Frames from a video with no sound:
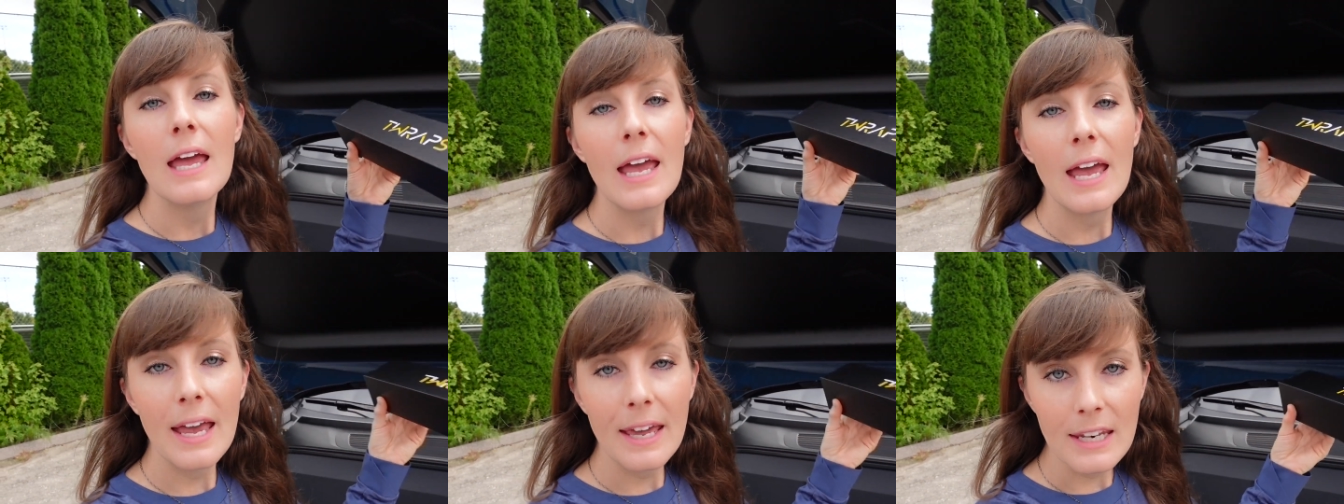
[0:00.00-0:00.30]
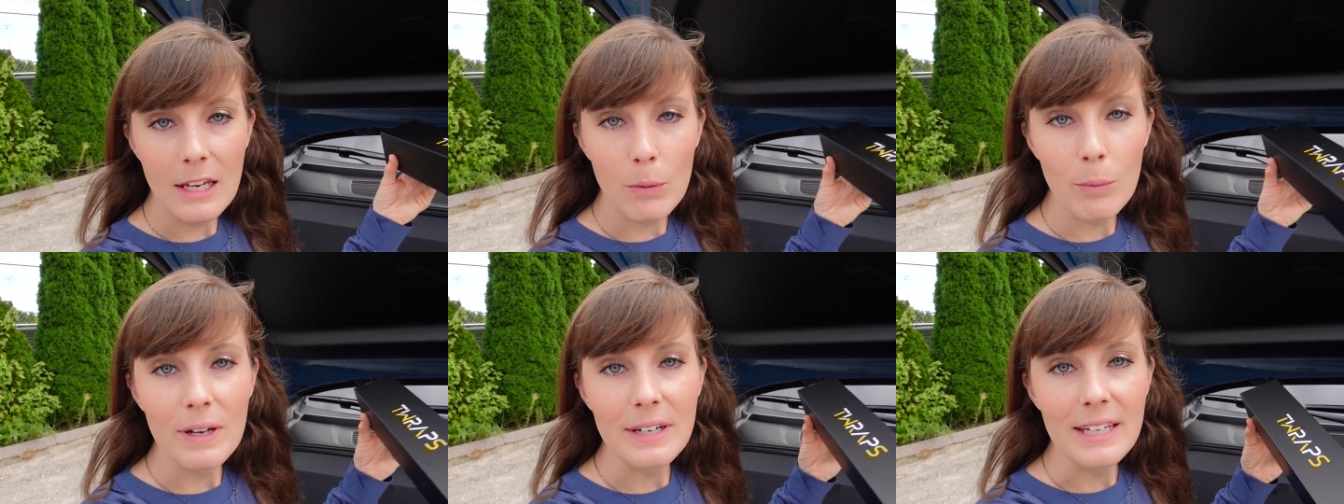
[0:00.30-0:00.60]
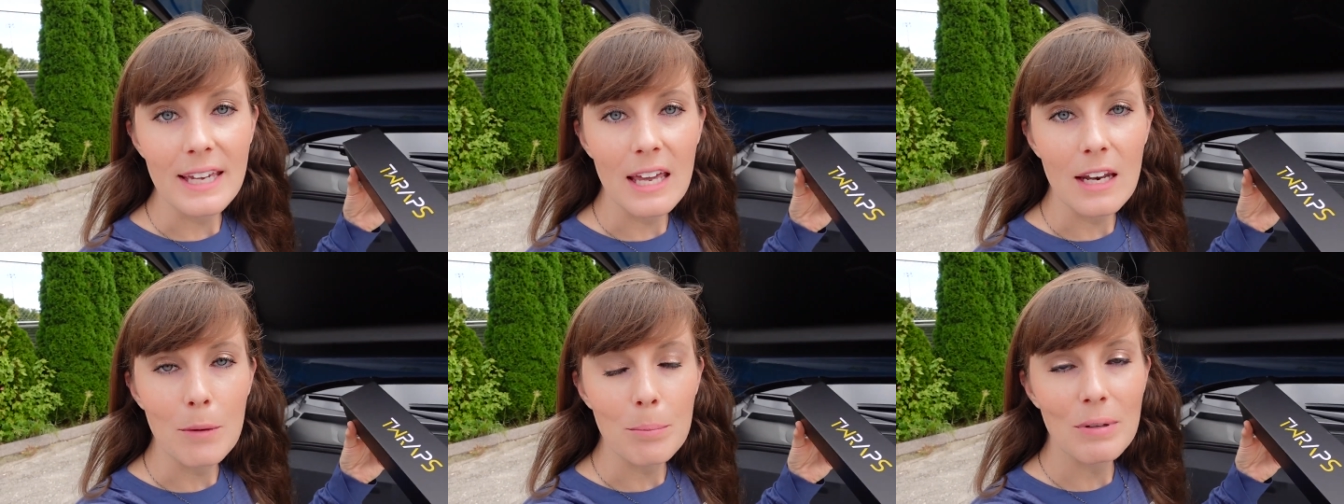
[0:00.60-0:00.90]
anyone
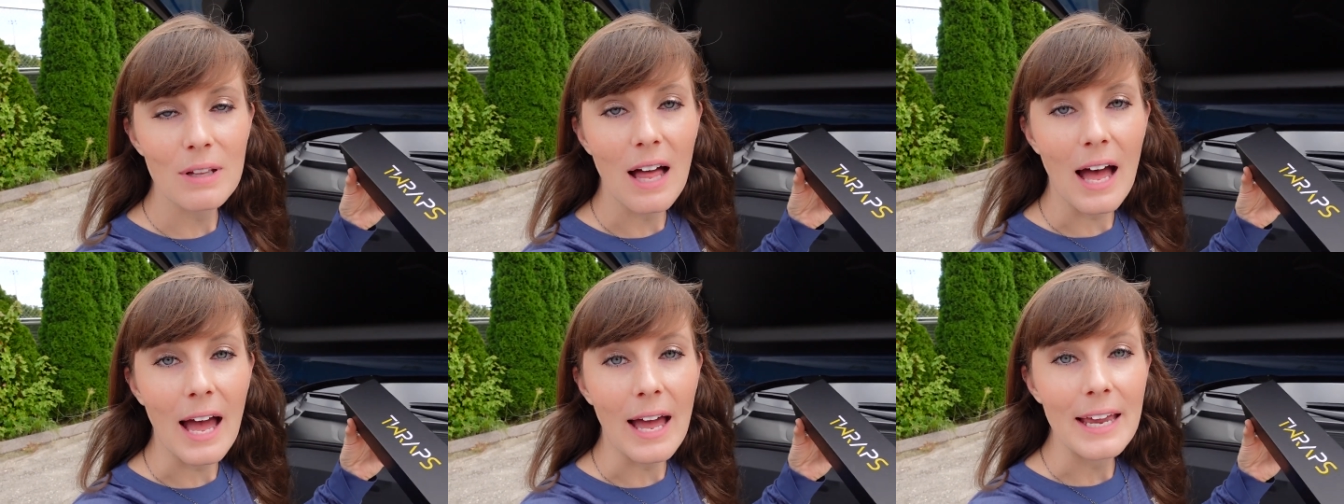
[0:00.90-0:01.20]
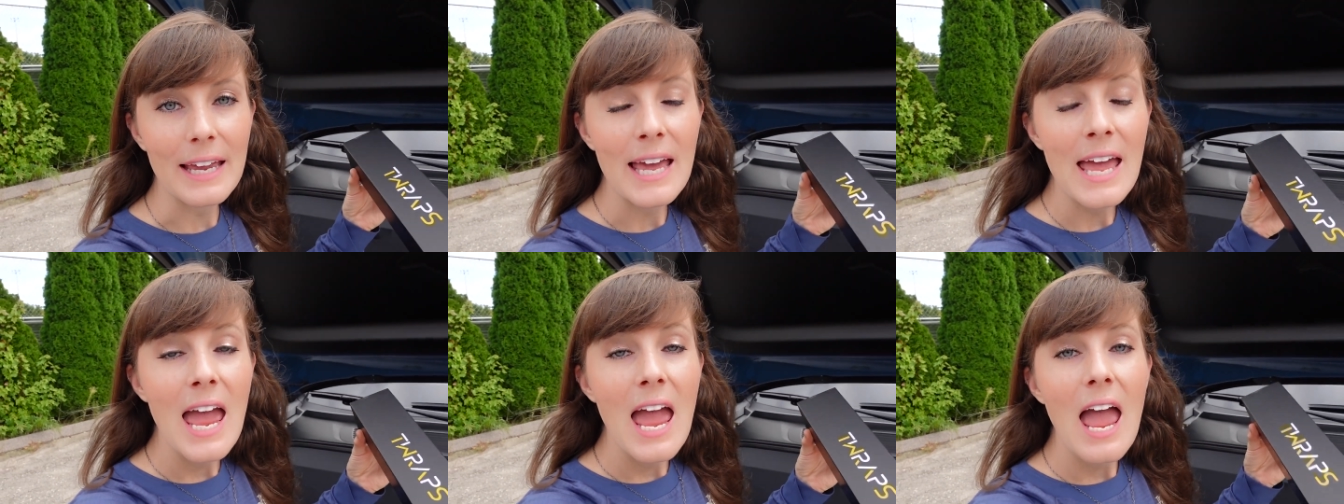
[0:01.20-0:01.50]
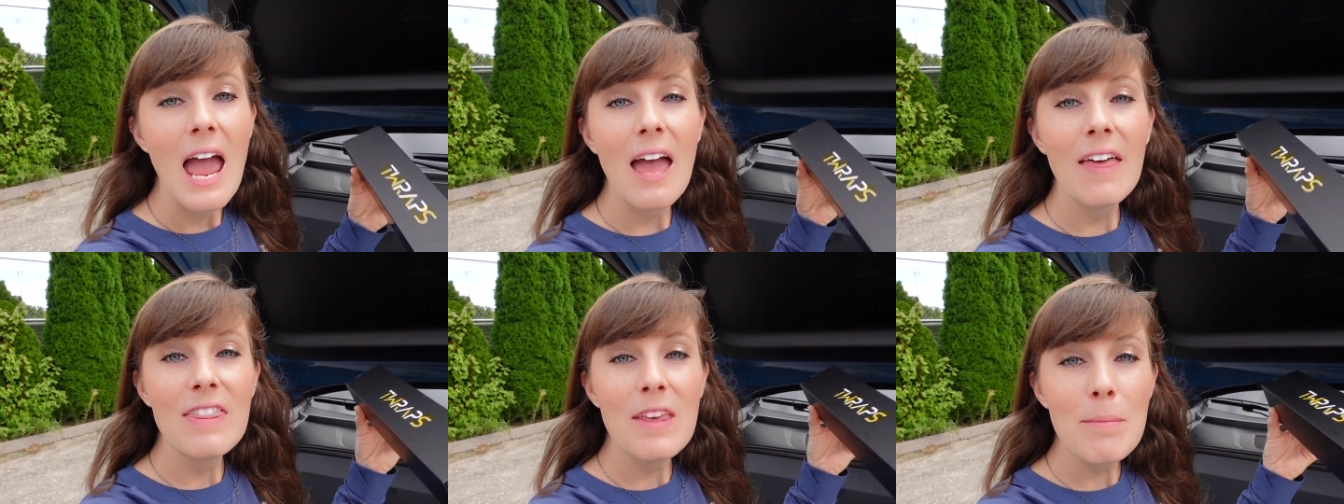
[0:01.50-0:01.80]
can apply.
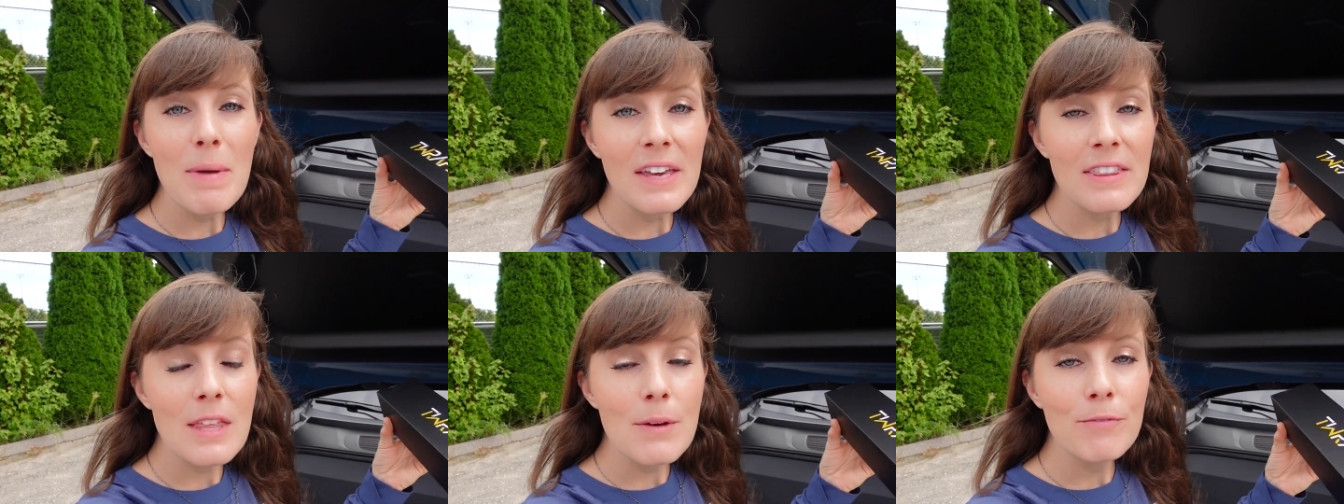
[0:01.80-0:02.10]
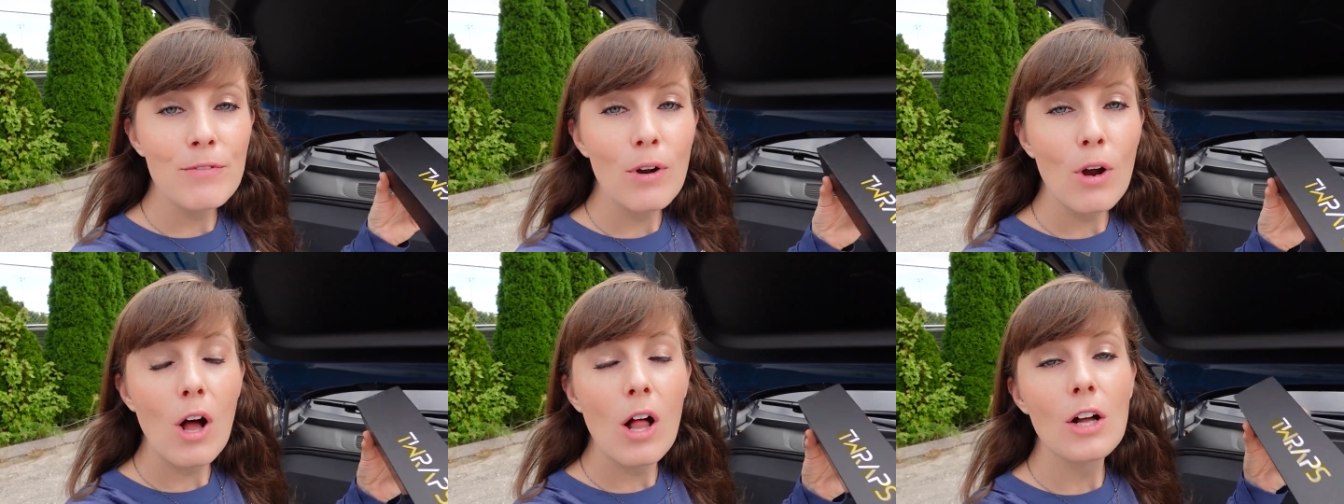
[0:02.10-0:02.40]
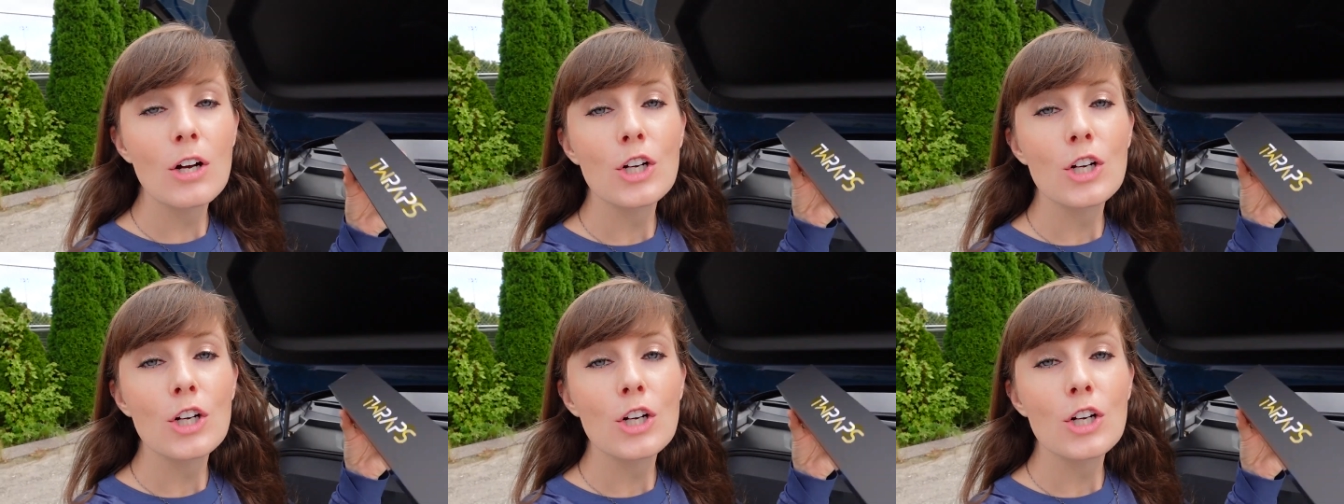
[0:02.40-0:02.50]
And they make them for all